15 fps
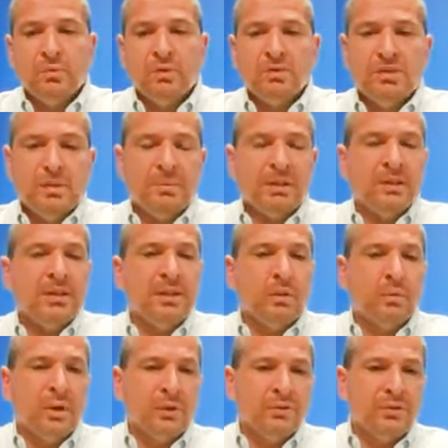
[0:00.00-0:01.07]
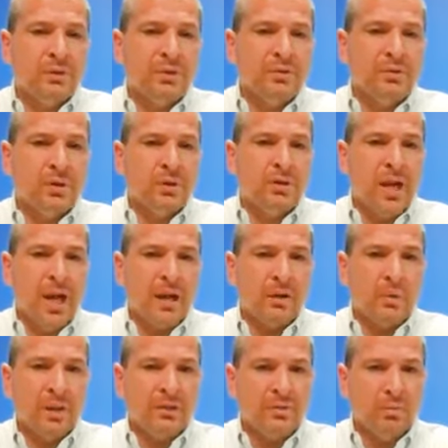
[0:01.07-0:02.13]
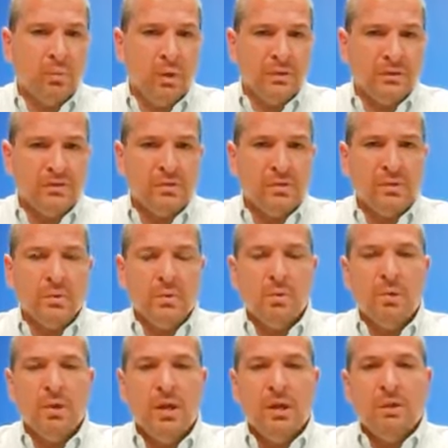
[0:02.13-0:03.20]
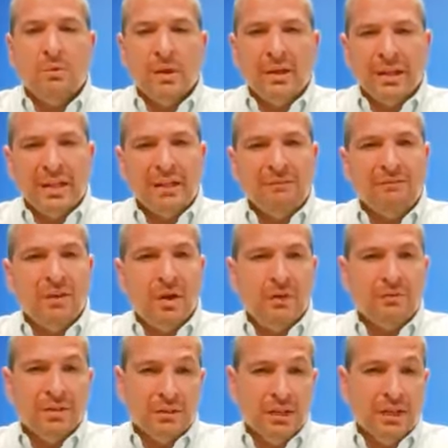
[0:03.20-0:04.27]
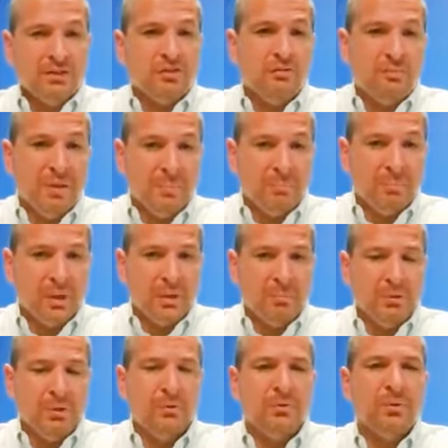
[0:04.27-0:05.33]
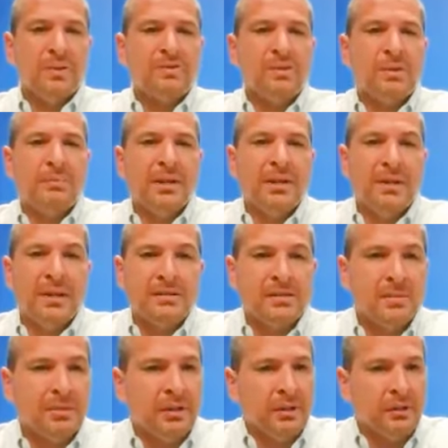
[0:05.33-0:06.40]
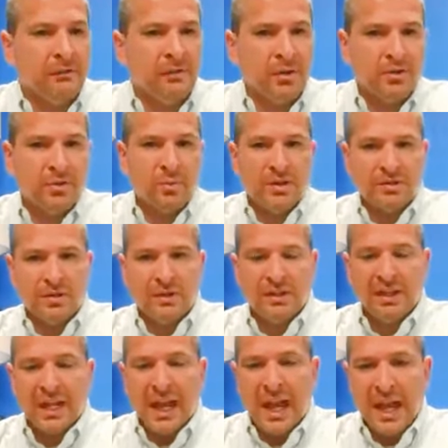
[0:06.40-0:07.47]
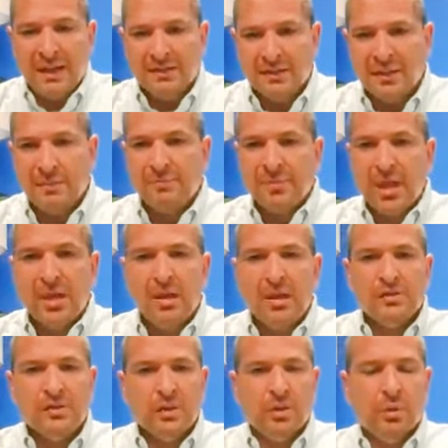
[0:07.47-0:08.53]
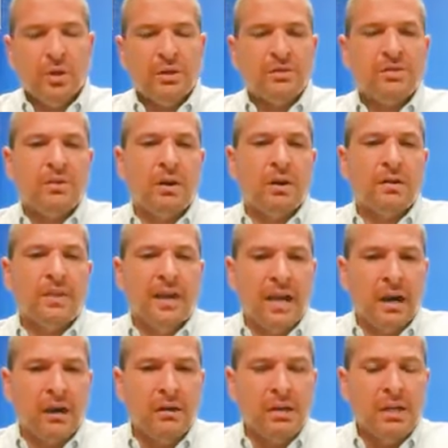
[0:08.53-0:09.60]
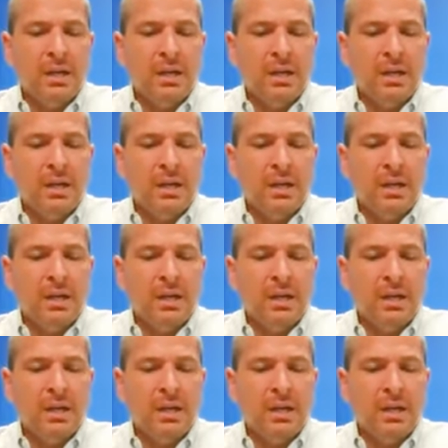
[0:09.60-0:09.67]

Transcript: typically your realtors are not going to want to really get involved unless you've been pre-approved with somebody. That's typically the first question that they ask. So you want to start there.